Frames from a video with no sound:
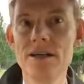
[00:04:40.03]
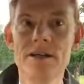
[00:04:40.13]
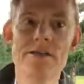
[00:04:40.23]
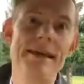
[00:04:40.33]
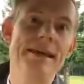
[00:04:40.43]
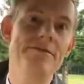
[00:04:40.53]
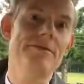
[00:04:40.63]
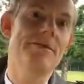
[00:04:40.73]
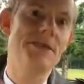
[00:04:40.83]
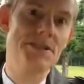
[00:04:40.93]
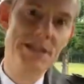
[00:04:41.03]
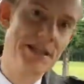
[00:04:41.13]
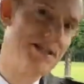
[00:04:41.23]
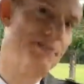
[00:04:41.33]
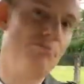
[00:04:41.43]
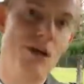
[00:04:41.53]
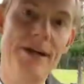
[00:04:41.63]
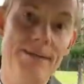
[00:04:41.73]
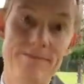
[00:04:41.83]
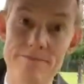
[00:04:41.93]
then these things that might
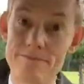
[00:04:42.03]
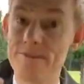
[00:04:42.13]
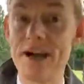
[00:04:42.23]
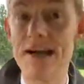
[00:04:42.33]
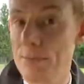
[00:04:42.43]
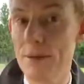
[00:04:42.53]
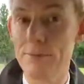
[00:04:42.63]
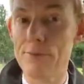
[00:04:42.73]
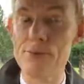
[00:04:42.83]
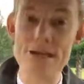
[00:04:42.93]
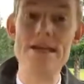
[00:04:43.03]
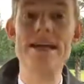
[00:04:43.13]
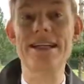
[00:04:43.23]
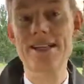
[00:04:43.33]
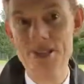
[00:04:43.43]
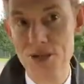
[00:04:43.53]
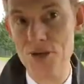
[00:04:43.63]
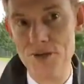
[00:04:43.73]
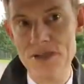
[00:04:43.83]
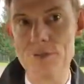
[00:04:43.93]
for other people be an
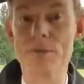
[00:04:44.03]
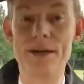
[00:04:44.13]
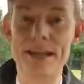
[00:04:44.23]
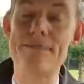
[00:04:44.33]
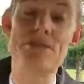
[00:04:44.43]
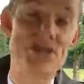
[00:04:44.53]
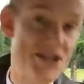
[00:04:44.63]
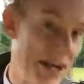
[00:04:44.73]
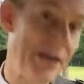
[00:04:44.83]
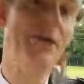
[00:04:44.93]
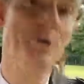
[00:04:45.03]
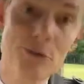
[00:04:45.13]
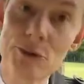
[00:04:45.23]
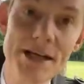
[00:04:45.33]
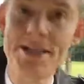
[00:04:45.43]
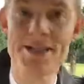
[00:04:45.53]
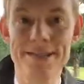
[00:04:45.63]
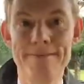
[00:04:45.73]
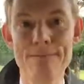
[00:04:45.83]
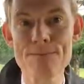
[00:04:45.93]
excuse will become a genuine reason.
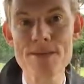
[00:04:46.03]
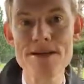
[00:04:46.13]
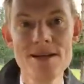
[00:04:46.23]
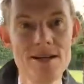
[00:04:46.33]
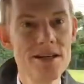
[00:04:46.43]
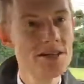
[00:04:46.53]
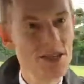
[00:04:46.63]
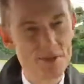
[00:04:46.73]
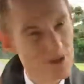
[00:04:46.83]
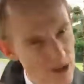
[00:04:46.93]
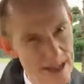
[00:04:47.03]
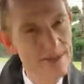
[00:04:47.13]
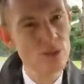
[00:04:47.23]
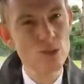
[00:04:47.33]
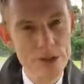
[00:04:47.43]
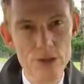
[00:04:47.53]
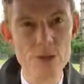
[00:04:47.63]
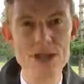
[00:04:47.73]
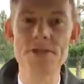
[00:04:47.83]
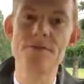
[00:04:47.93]
So you've got to have a real
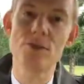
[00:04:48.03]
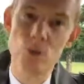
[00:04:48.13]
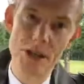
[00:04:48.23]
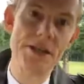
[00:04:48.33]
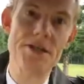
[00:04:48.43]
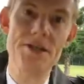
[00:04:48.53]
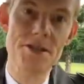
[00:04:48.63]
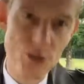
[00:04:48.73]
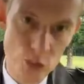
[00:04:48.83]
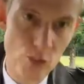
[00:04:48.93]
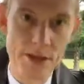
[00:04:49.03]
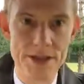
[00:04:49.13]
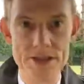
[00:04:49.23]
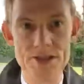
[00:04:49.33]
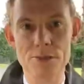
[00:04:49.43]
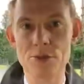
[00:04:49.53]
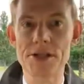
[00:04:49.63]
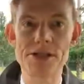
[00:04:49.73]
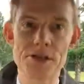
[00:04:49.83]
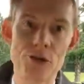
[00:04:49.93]
reason for wanting to do what it is that you're wanting
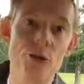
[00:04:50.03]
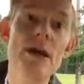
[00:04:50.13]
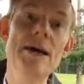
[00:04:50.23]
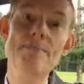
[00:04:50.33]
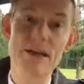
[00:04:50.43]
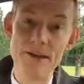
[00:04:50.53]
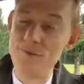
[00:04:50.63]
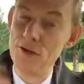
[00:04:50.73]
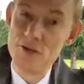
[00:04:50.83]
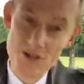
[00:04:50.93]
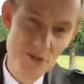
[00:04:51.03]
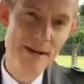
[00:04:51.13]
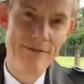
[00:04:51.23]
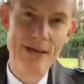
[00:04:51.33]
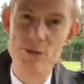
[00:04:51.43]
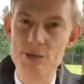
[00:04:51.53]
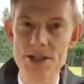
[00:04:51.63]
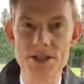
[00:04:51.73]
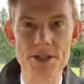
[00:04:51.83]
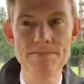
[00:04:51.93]
to do. But if you do have that
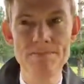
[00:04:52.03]
reason